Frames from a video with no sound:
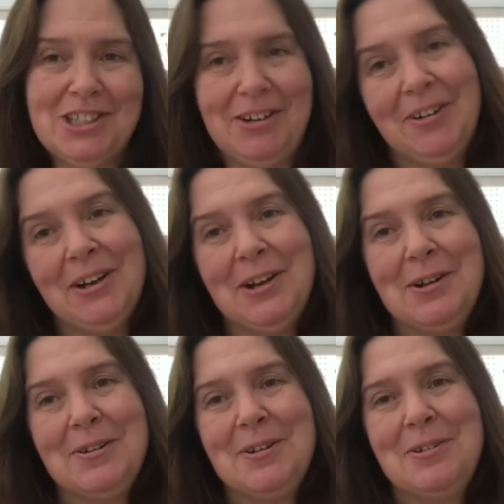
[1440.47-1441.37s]
and share.
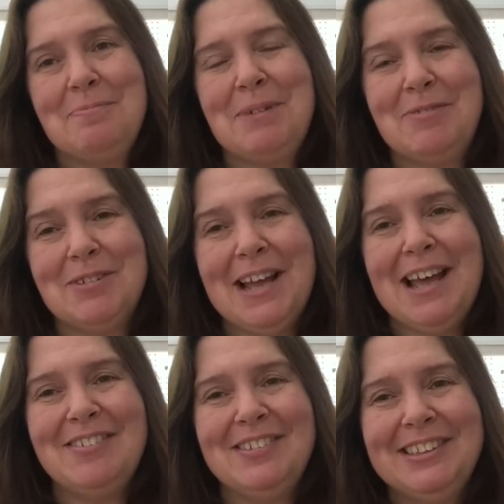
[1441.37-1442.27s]
Bye for
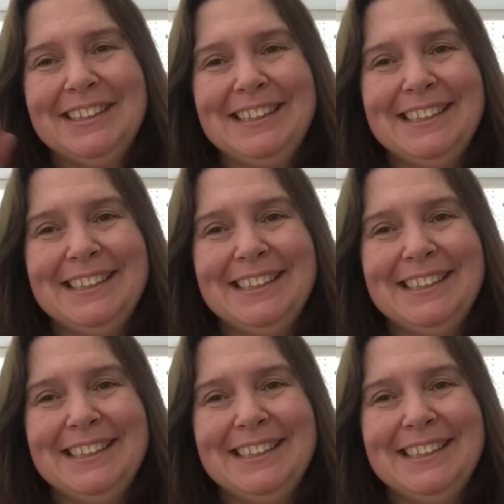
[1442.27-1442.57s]
now.